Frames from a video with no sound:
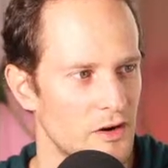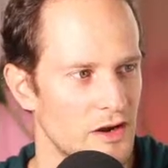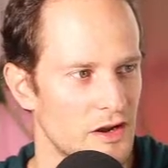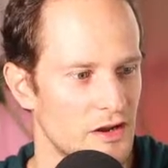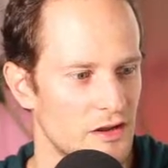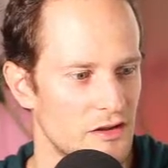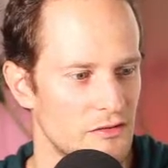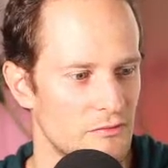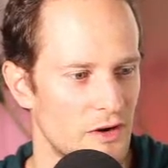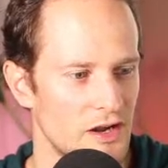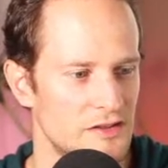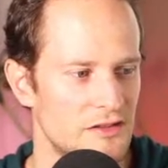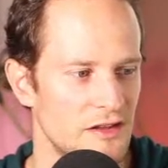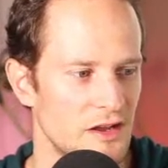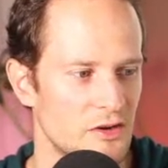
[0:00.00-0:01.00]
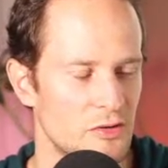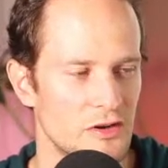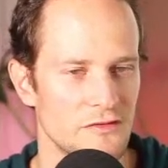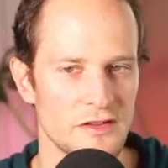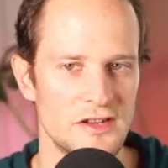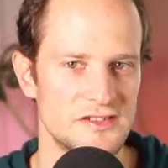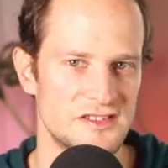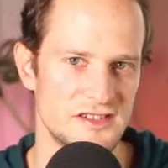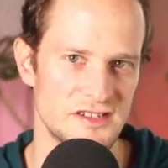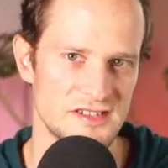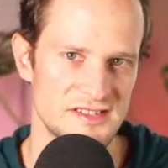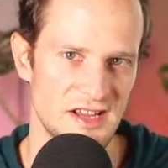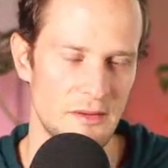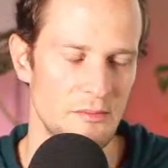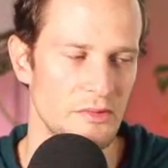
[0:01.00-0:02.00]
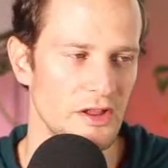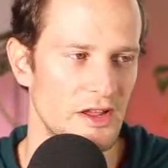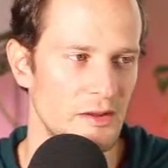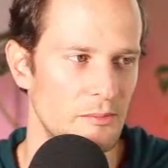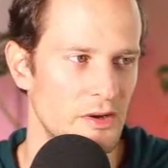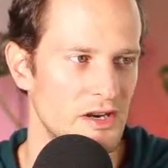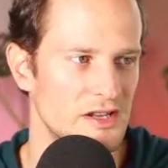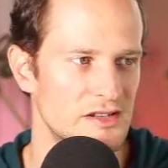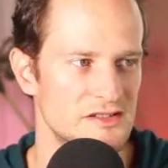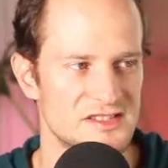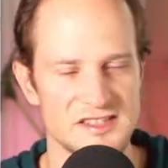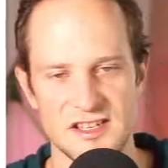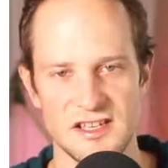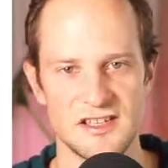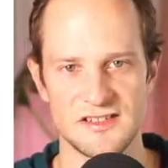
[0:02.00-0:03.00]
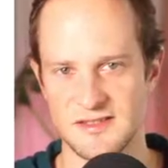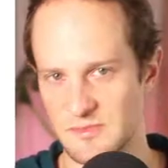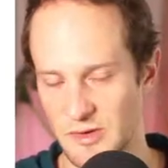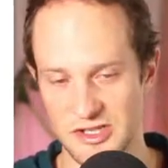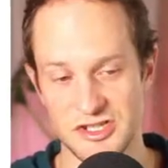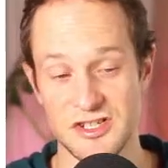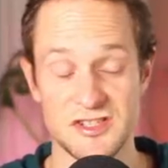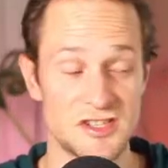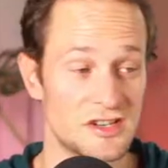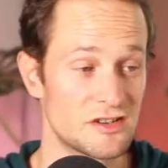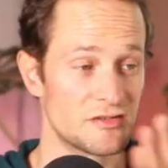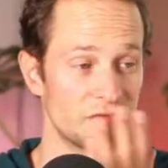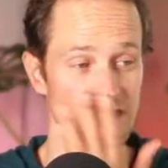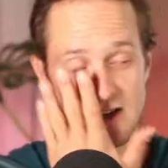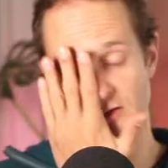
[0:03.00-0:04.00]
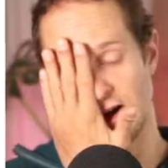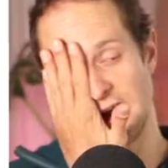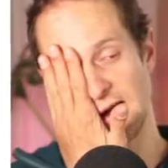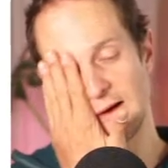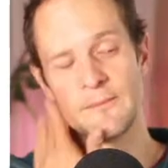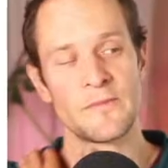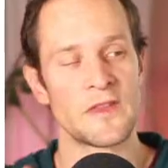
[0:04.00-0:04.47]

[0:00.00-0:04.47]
going to write the equivalent in assembly, but in C, it's much easier to read, right?